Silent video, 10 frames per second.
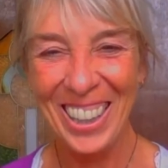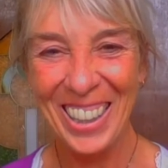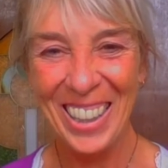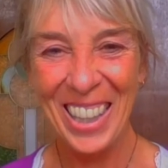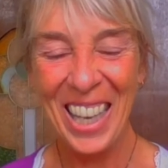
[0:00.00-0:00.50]

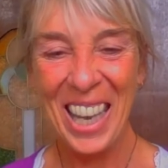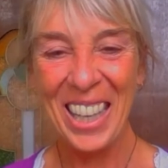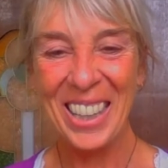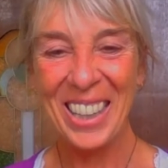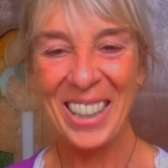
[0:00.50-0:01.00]
It's
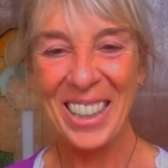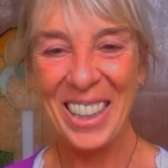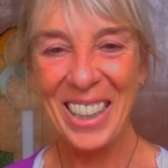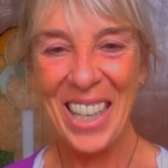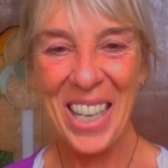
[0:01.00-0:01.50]
hormones, yeah.
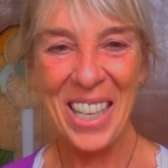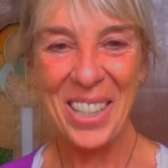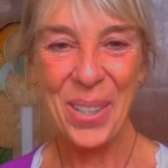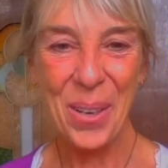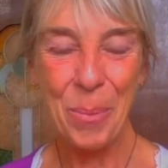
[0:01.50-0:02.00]

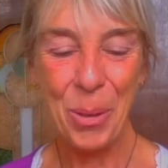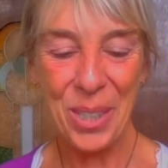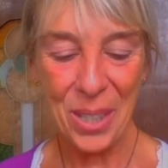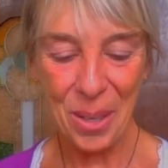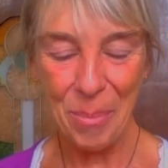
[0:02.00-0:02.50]
It's the
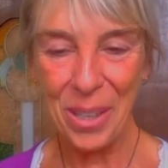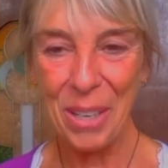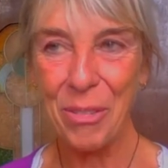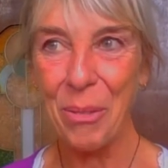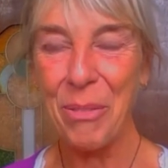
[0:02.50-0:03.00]
hormones in your
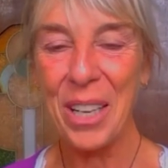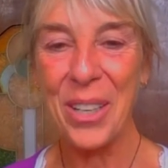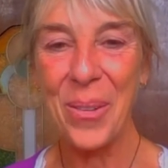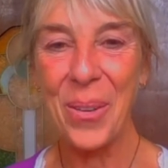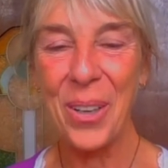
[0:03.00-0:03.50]
body from
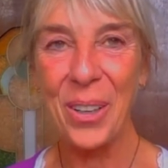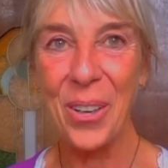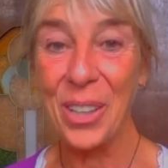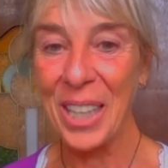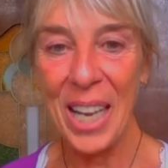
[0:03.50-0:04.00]
very
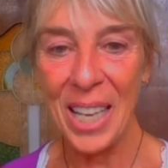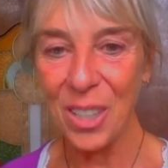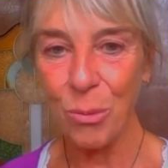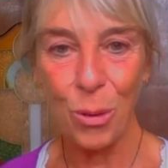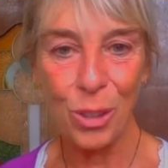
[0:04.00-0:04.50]
early
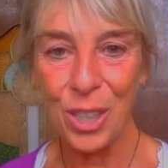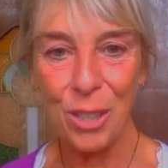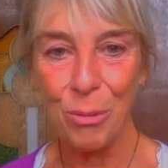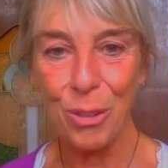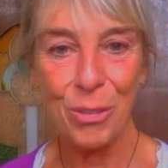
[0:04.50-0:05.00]
age,
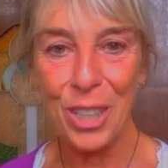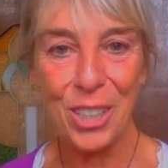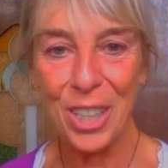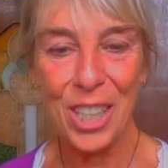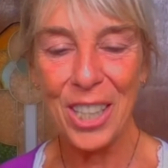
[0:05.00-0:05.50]
14,
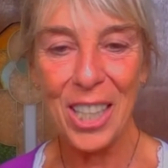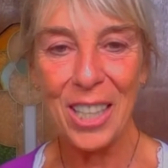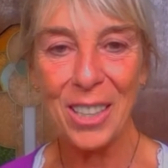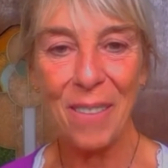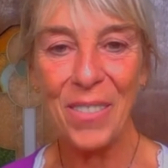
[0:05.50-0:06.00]
15,
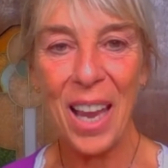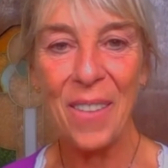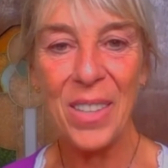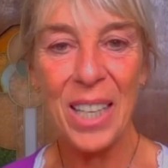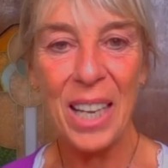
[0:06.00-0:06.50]
16
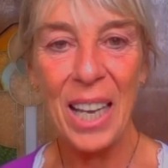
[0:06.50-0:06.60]
sometimes.